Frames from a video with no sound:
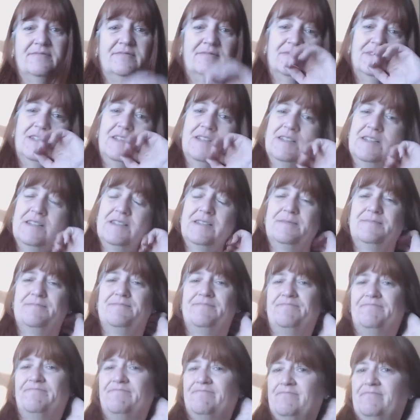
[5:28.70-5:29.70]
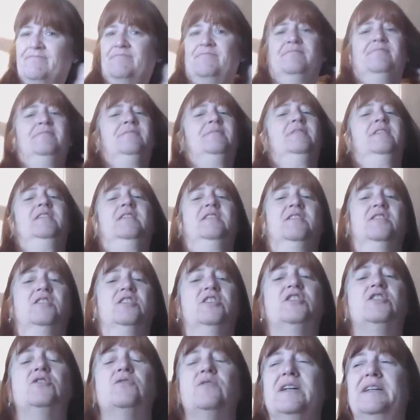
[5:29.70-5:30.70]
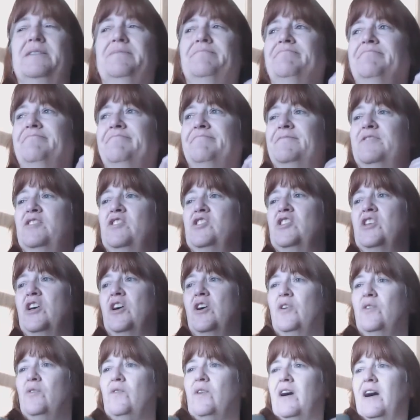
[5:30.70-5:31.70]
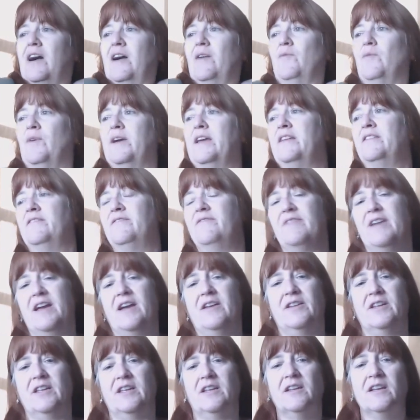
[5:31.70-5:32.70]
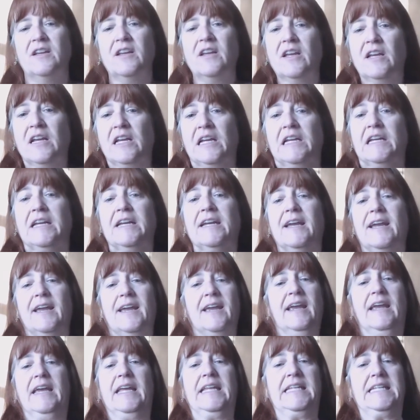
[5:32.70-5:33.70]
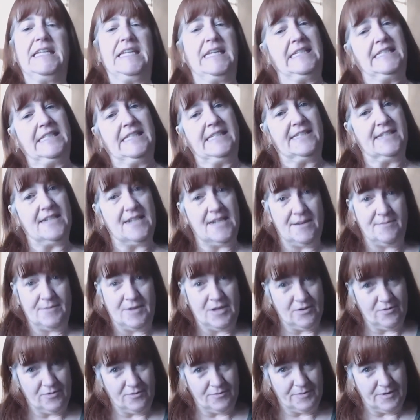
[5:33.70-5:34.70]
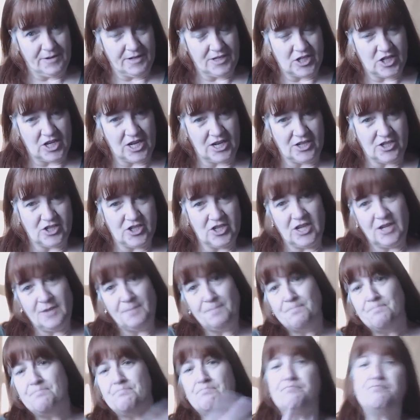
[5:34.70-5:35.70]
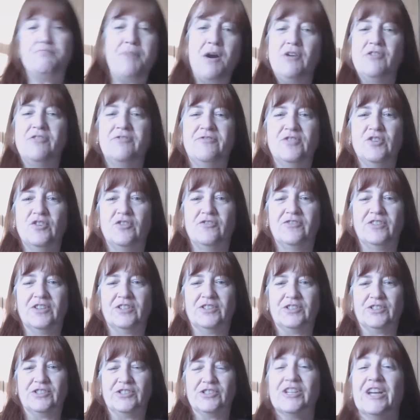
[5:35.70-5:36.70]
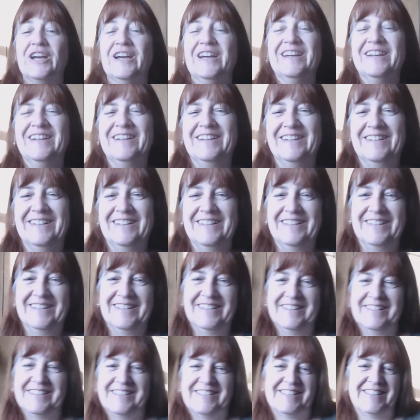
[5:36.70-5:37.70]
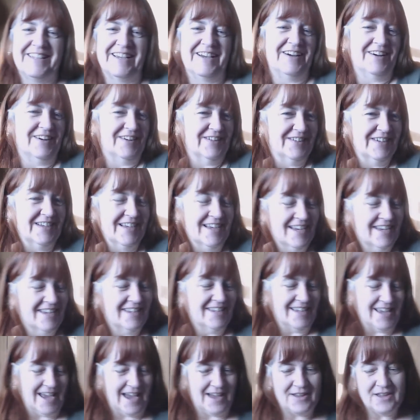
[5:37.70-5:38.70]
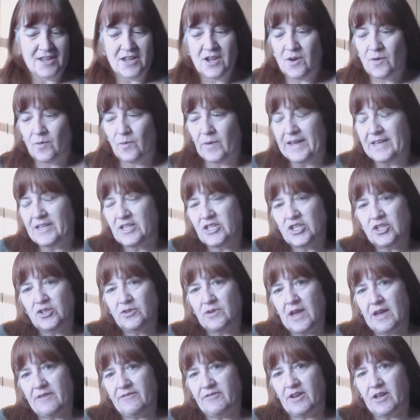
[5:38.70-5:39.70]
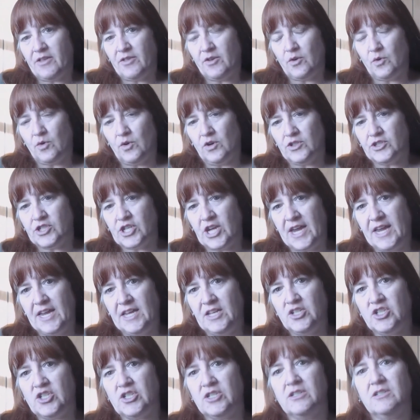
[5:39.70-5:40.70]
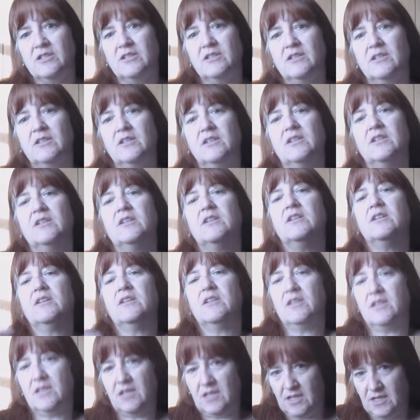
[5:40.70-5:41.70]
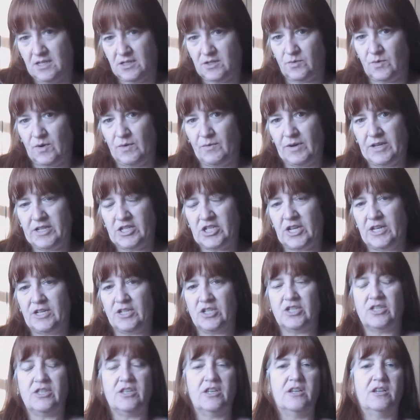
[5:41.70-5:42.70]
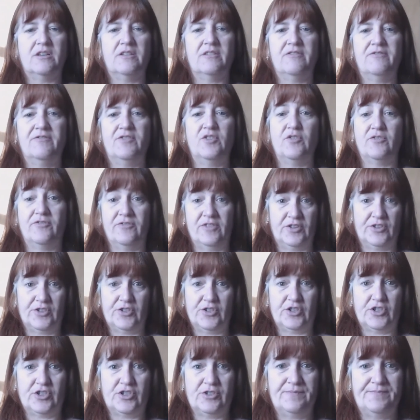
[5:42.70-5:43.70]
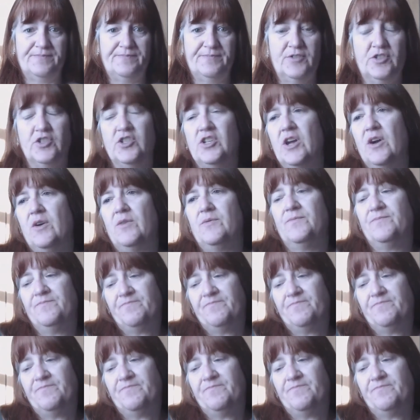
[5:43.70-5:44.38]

to do it. So I went and found it, and next time he will be changing both fuel filters. So yeah, we do every other oil change is when we change the fuel filters. So